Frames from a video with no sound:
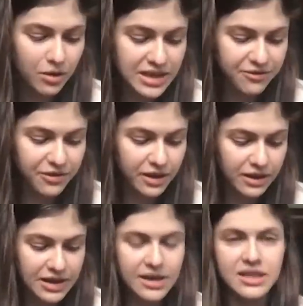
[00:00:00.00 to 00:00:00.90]

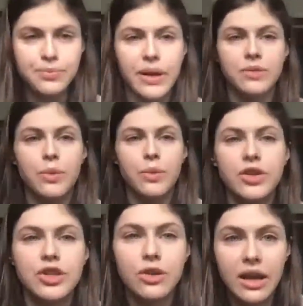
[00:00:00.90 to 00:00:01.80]
Definitely didn't expect when we were
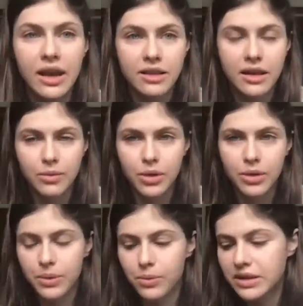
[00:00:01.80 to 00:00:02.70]
shooting it that
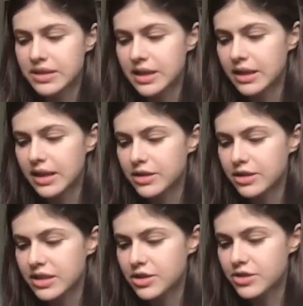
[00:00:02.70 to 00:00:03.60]
we'd be releasing it under
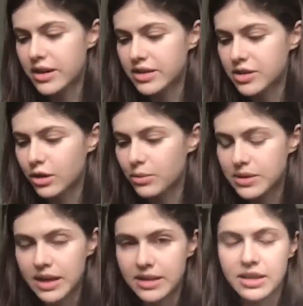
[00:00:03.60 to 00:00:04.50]
such strange
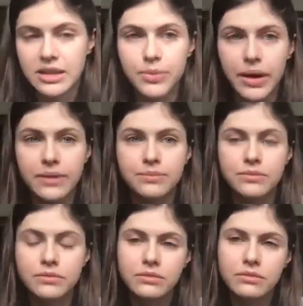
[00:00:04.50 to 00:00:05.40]
circumstances. But
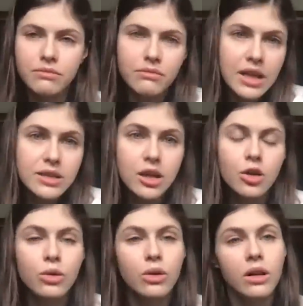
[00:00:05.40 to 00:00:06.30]
it's a
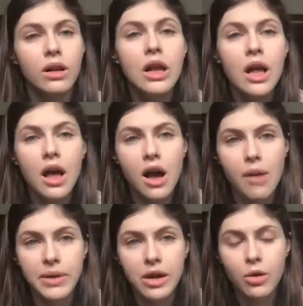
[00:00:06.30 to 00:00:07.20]
cool
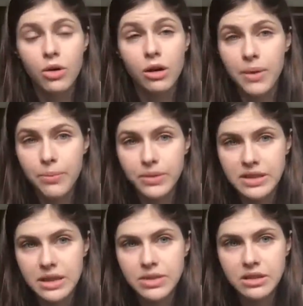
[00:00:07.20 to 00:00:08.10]
comedy horror. People
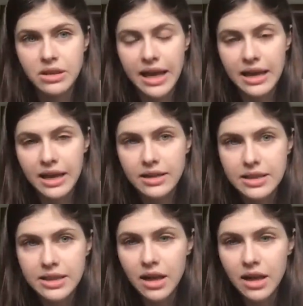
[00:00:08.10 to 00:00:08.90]
seem to like it.